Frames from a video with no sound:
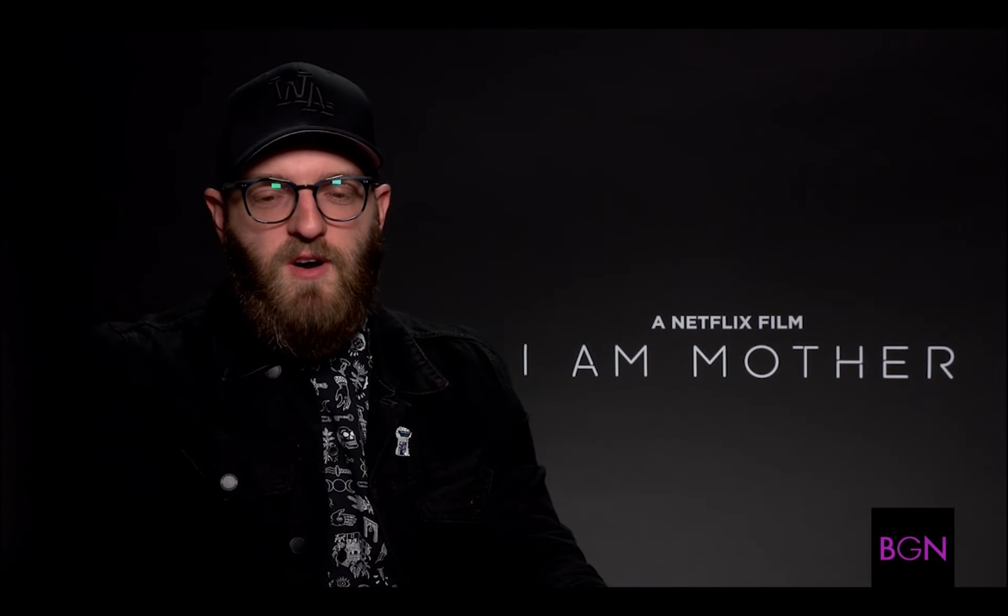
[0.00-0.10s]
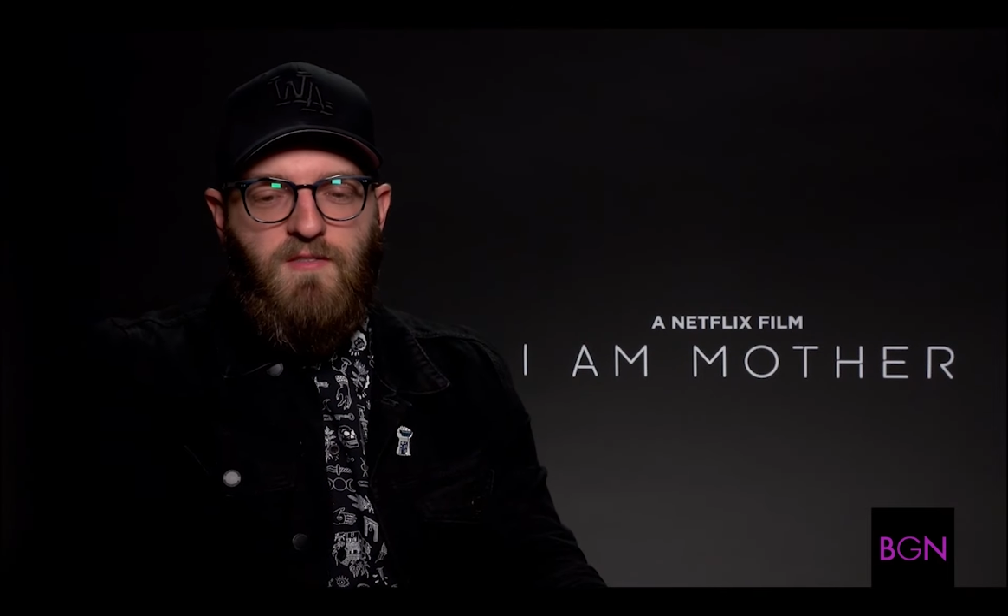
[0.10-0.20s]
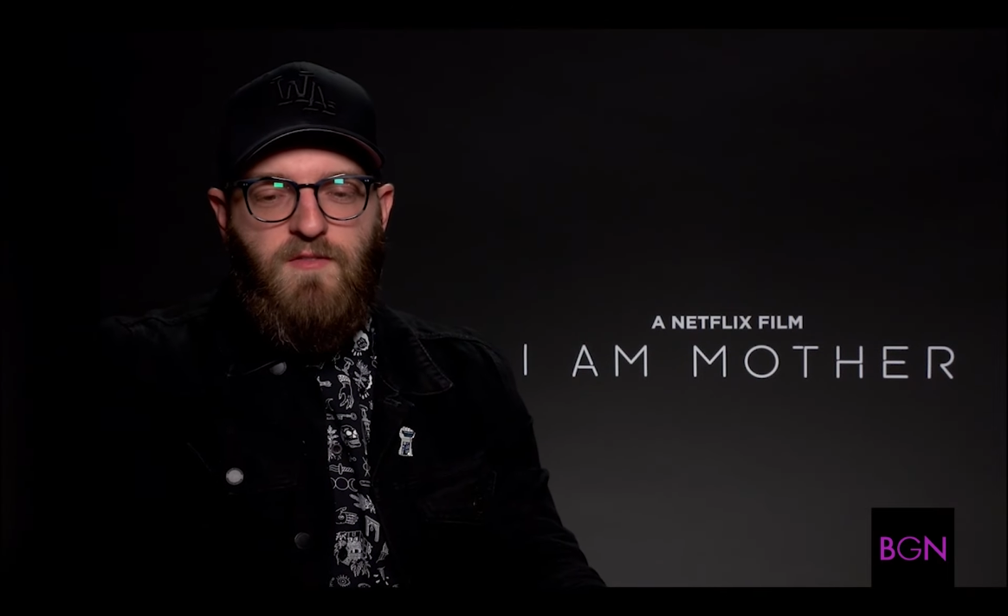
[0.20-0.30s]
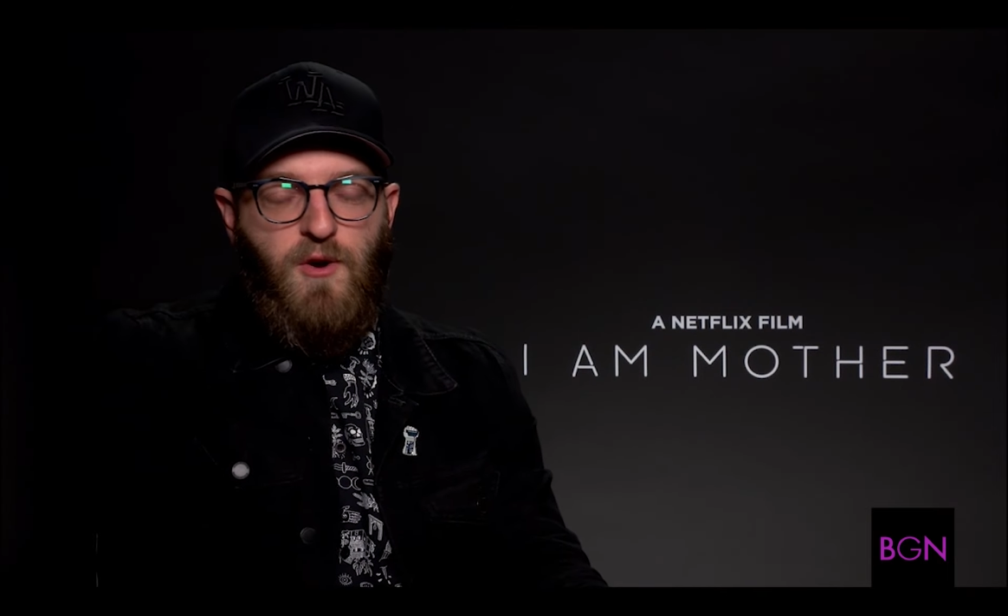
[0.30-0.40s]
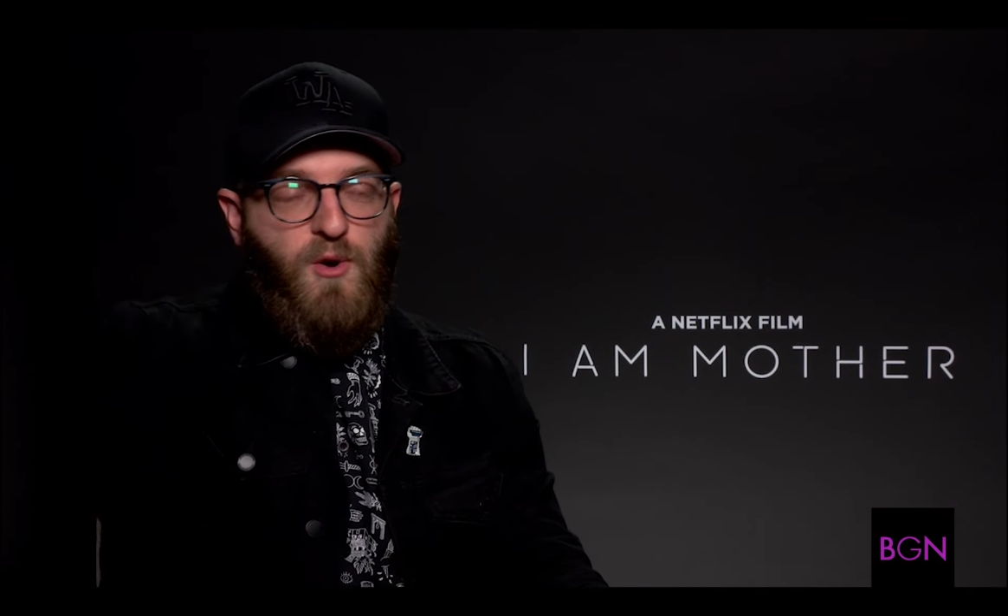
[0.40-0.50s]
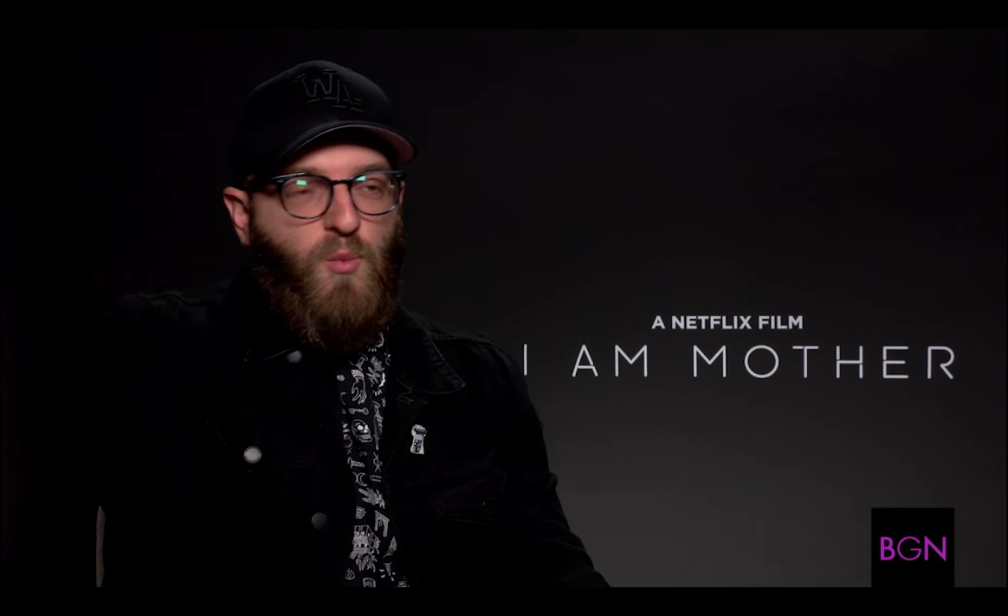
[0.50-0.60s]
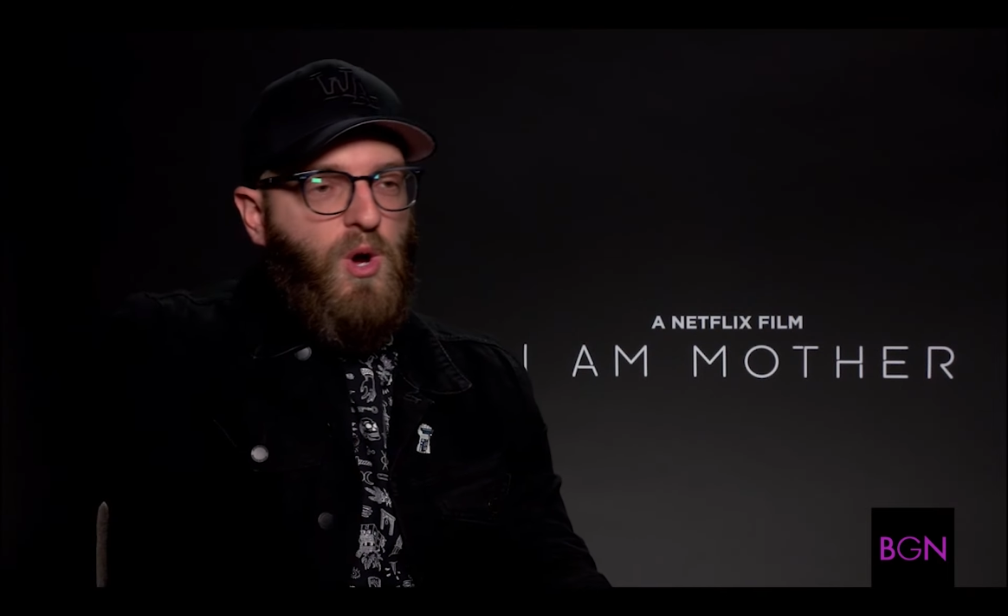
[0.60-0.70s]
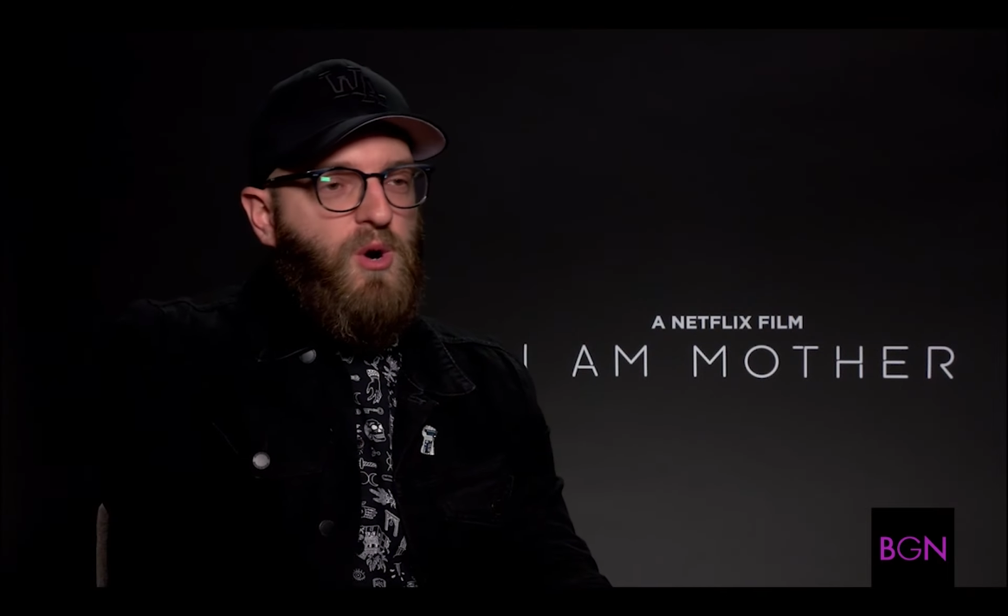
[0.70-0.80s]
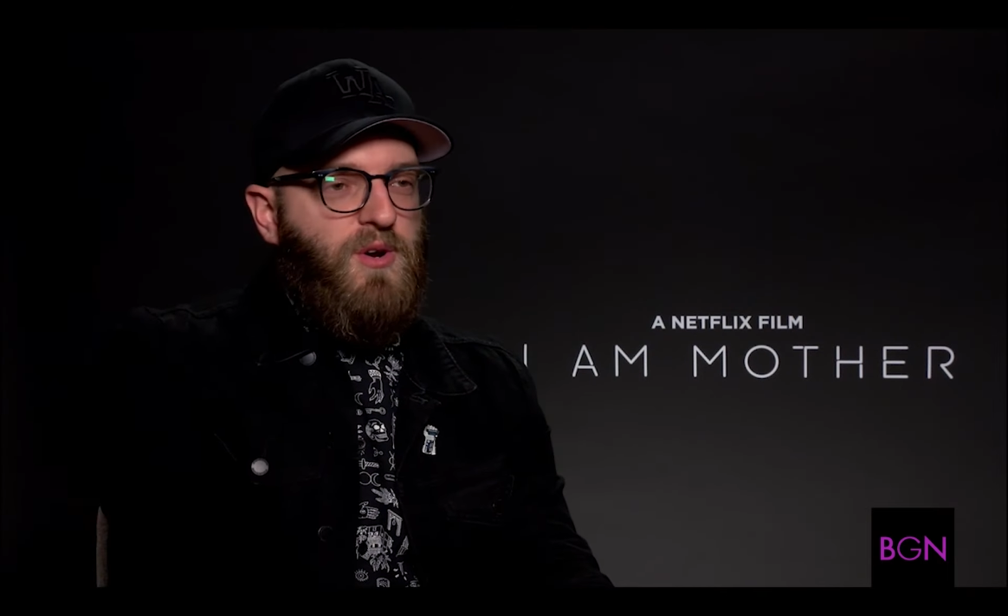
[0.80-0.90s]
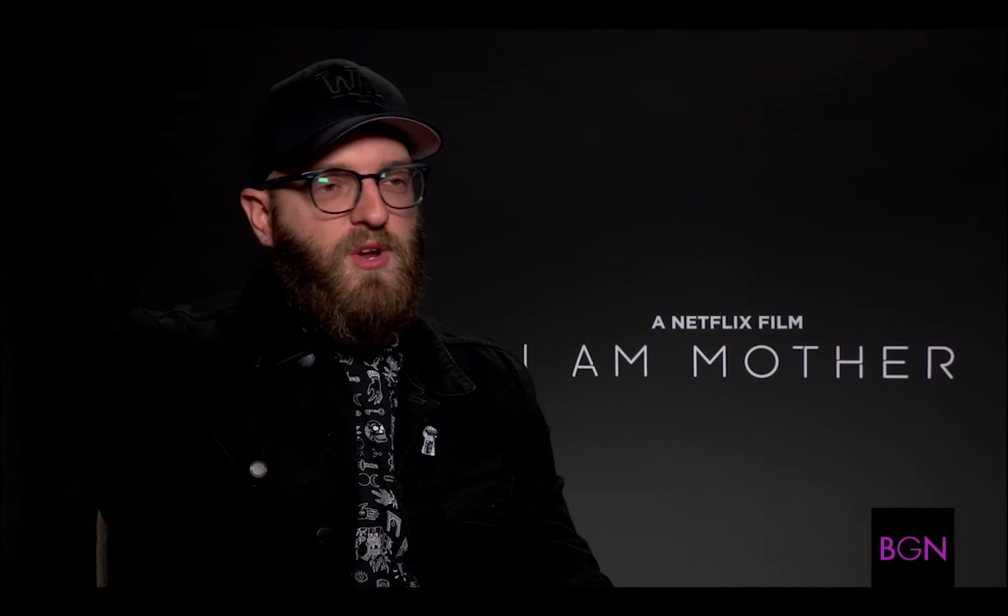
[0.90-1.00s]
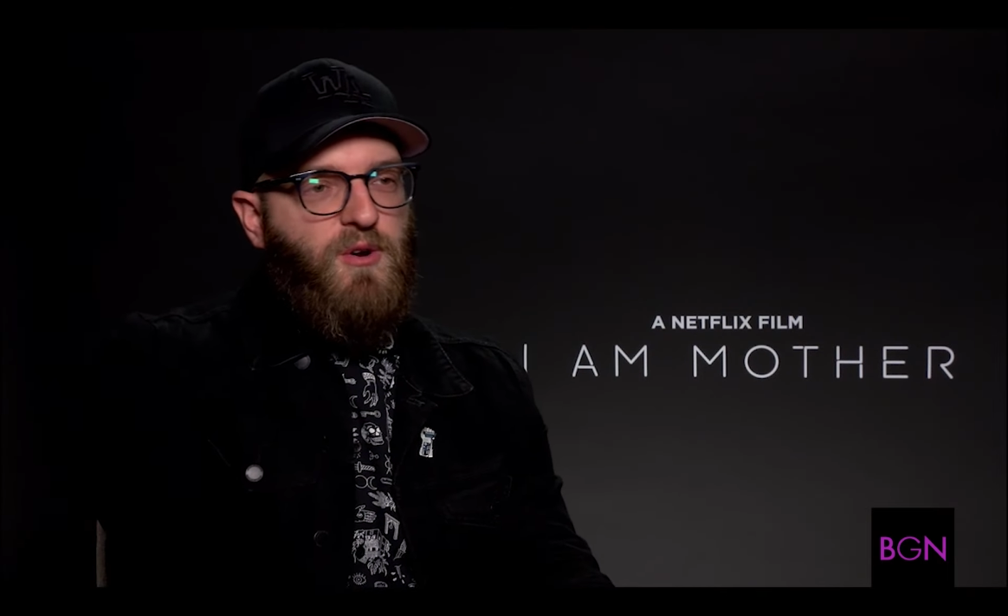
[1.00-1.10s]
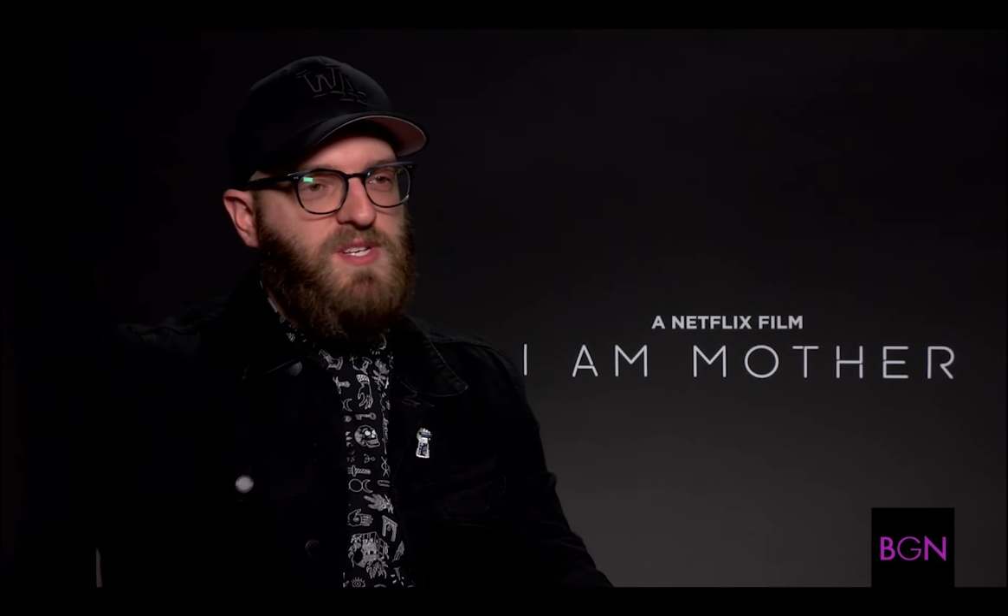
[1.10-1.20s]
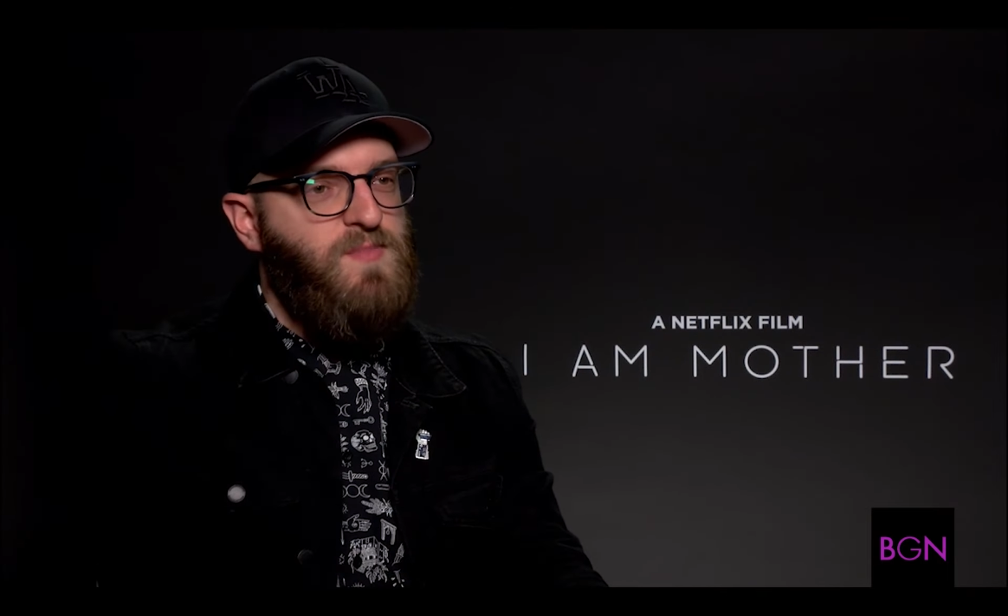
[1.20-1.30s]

of her world and her